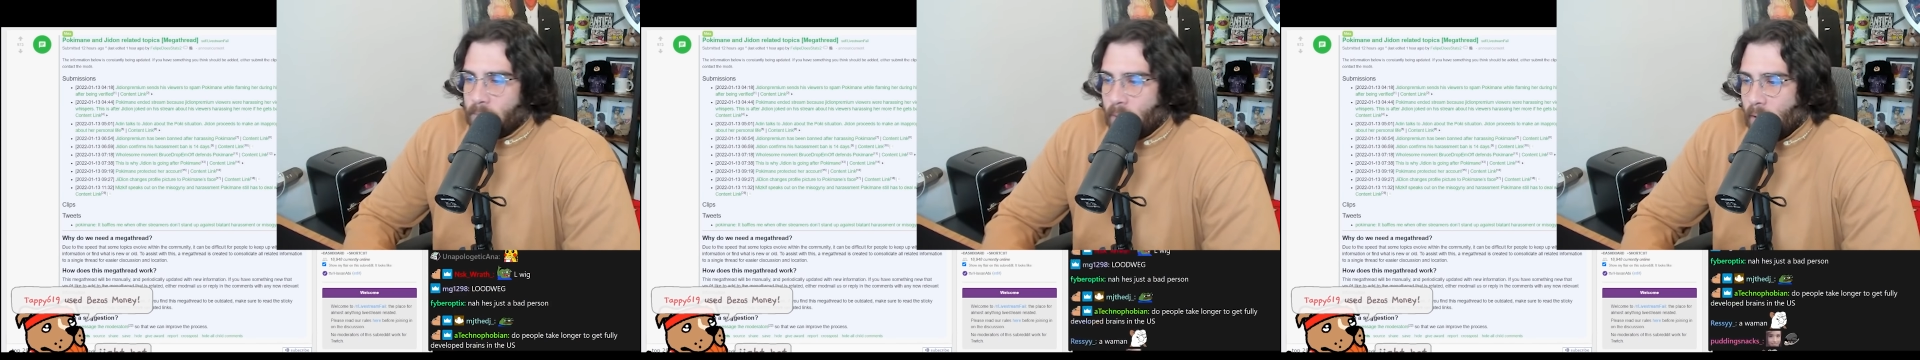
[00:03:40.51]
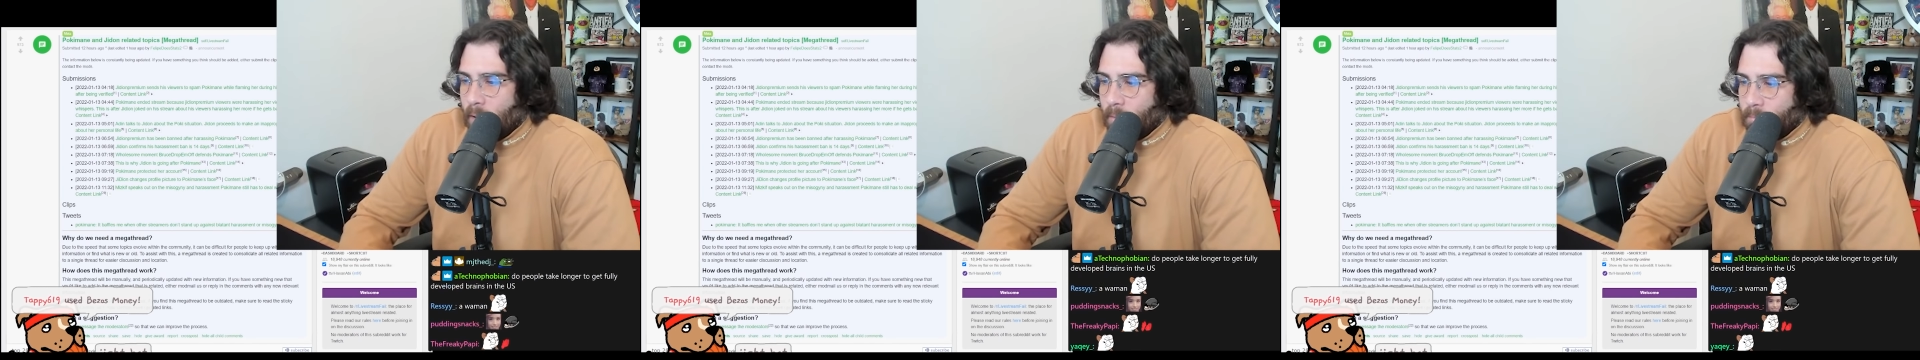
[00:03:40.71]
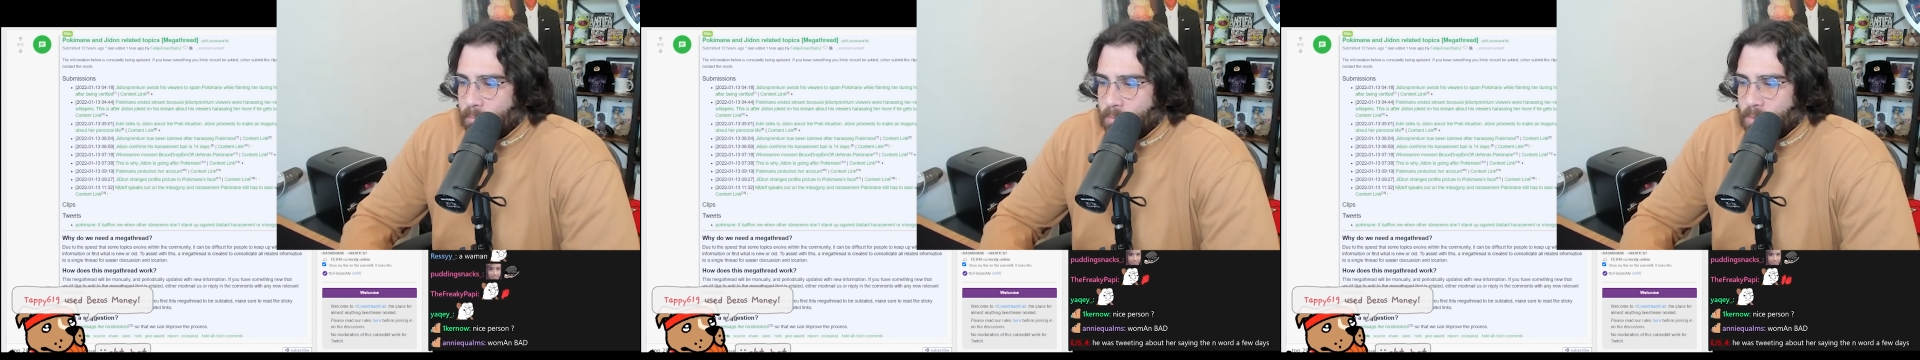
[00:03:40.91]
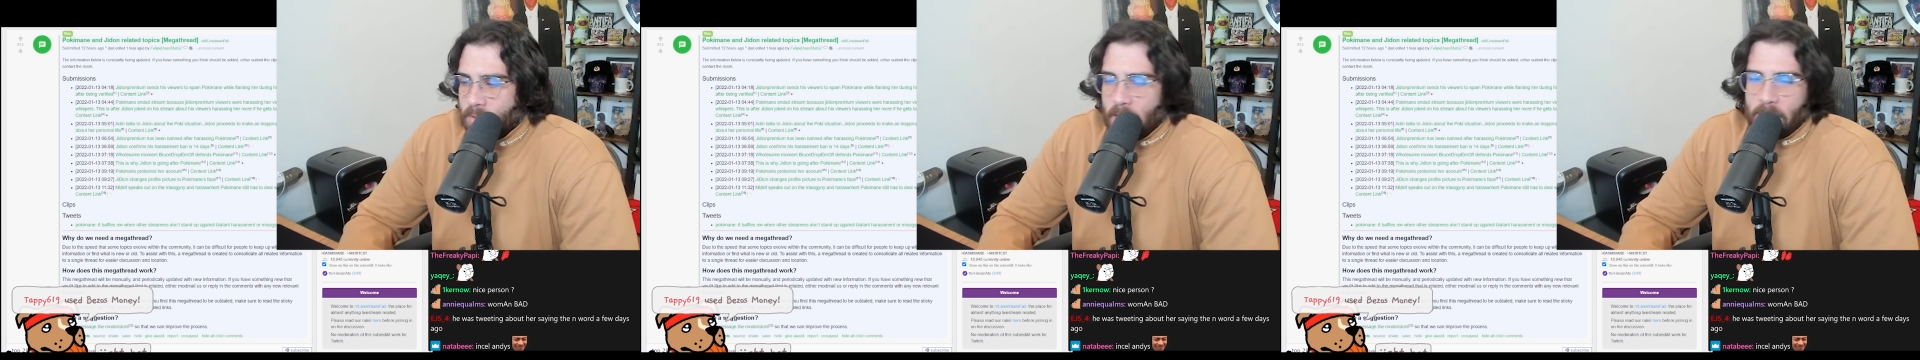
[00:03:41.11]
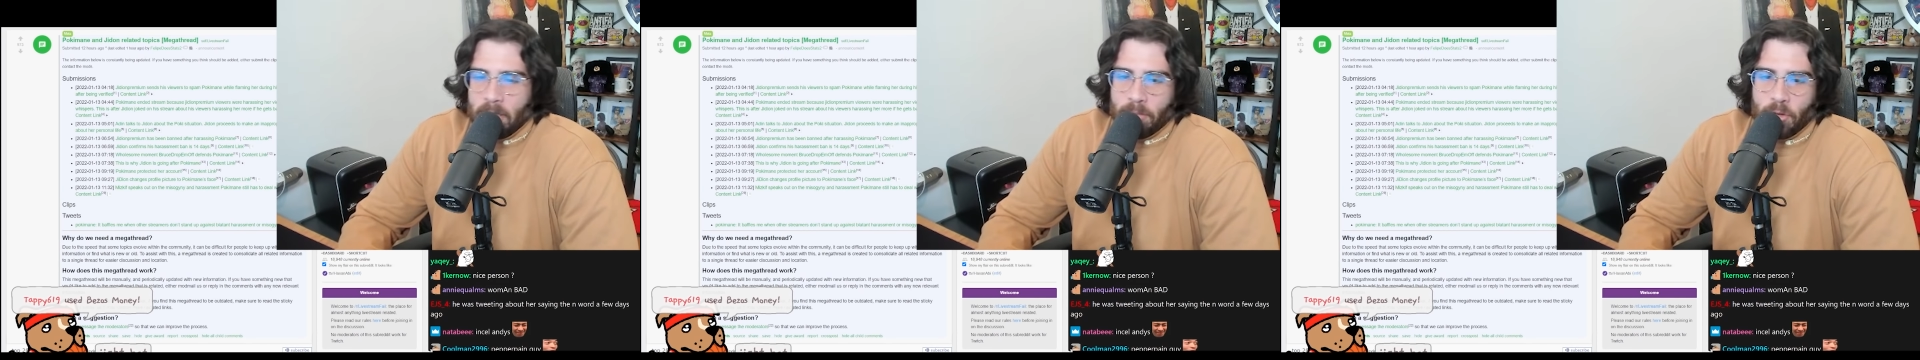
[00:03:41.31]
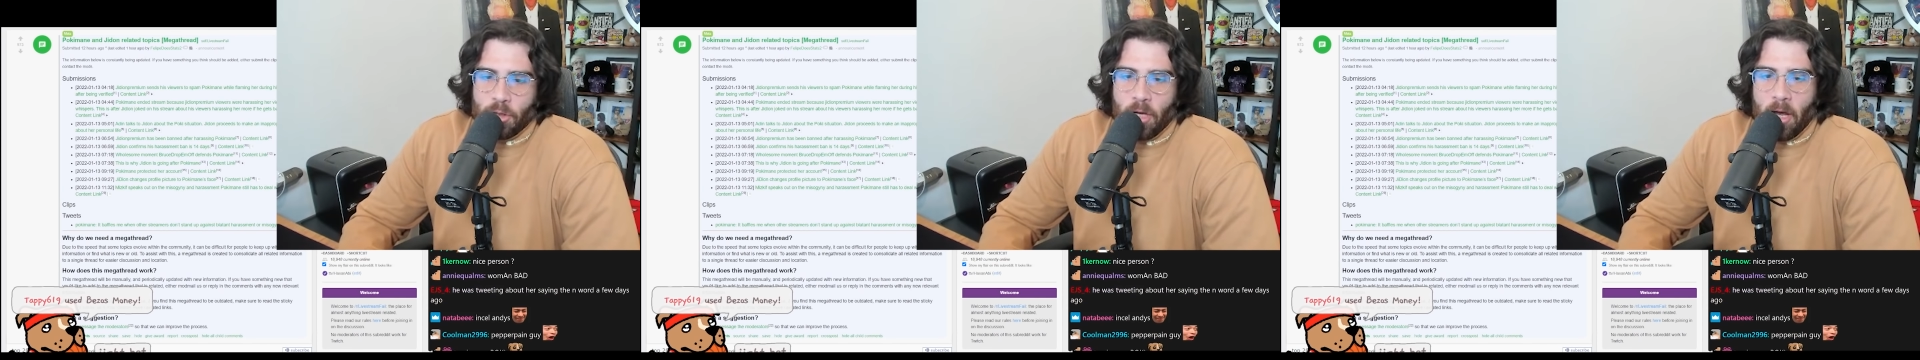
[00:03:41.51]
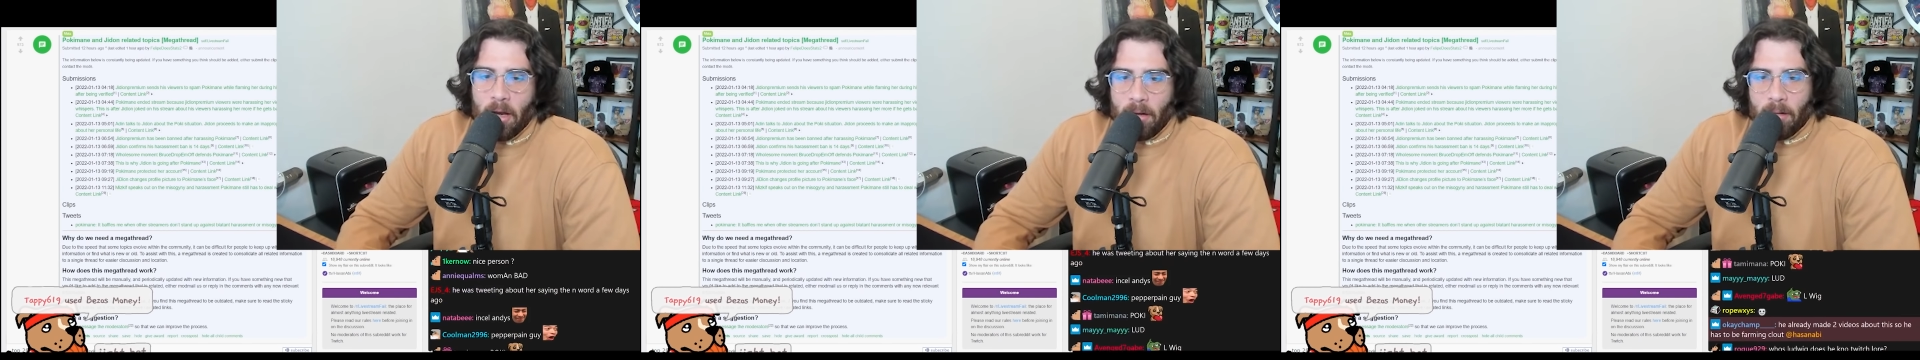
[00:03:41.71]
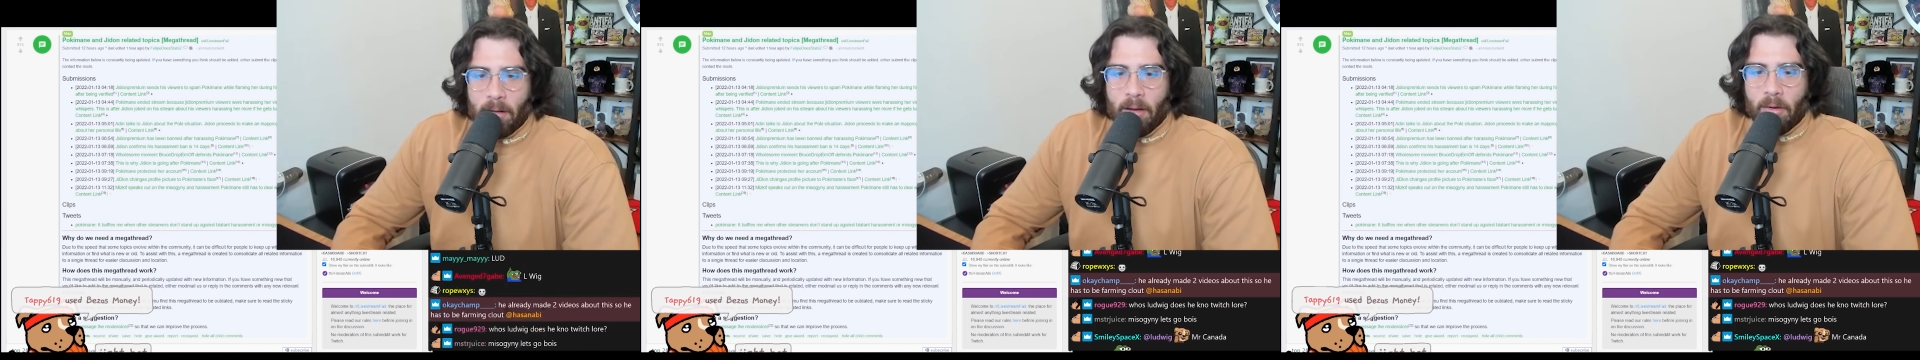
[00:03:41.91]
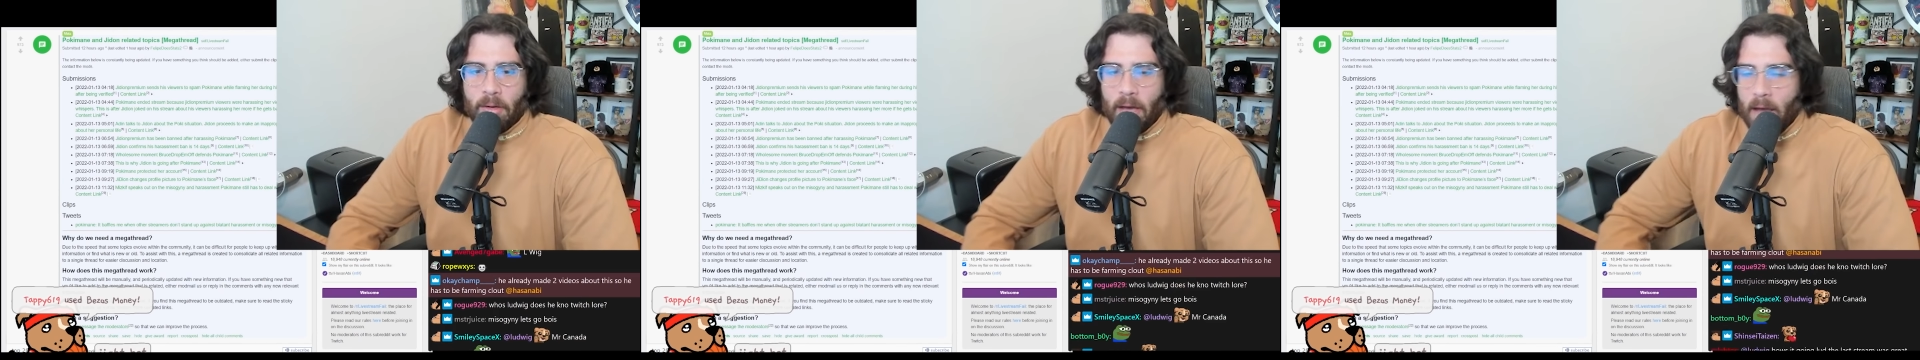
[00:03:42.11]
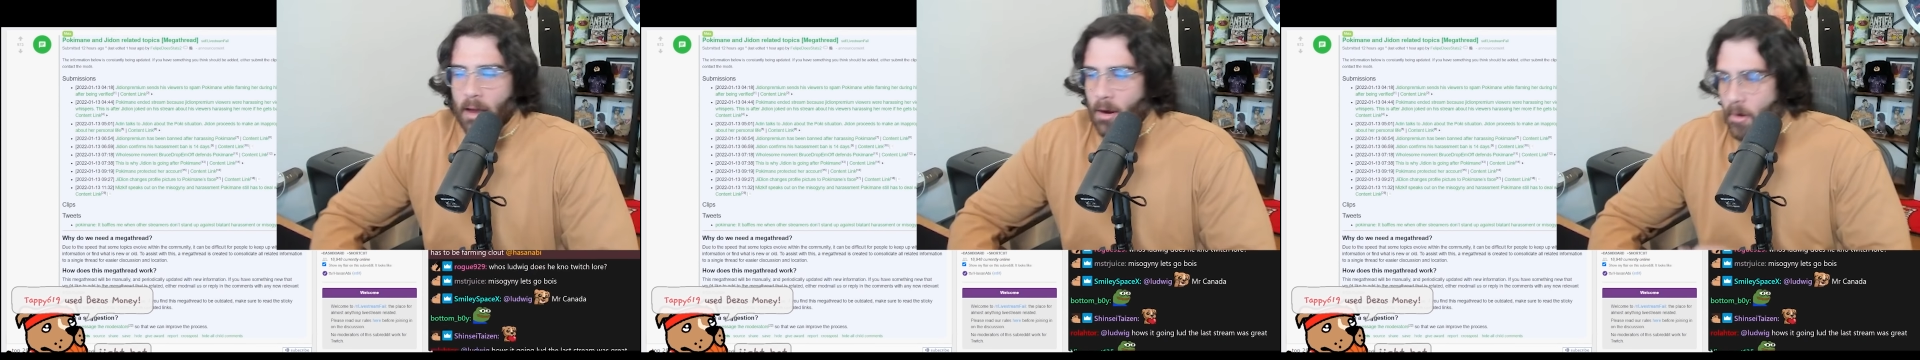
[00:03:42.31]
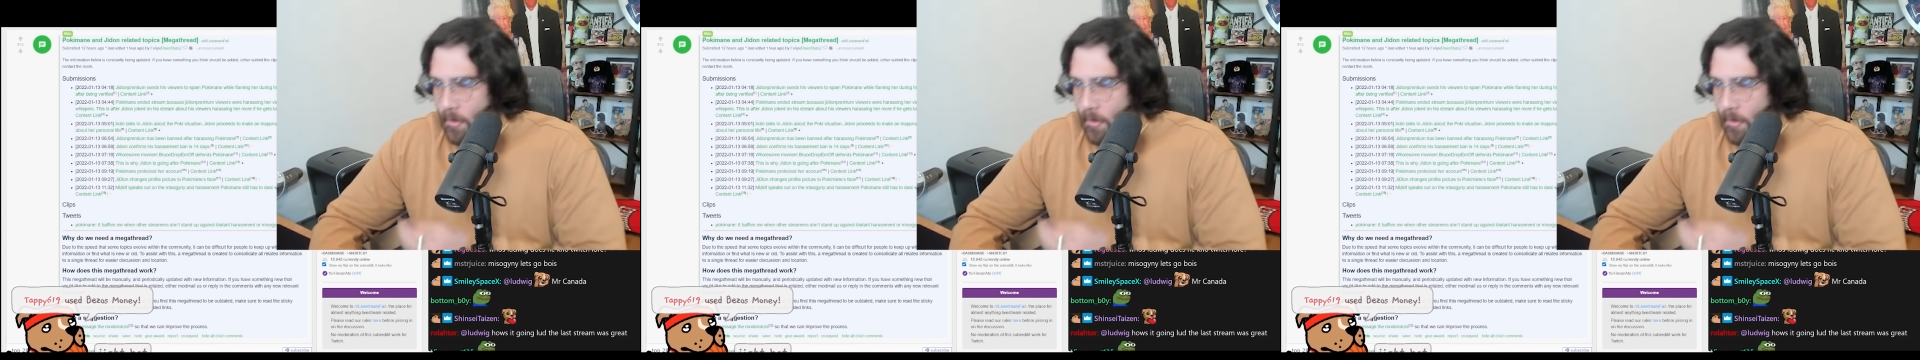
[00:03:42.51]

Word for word: uh, said some shit. Okay.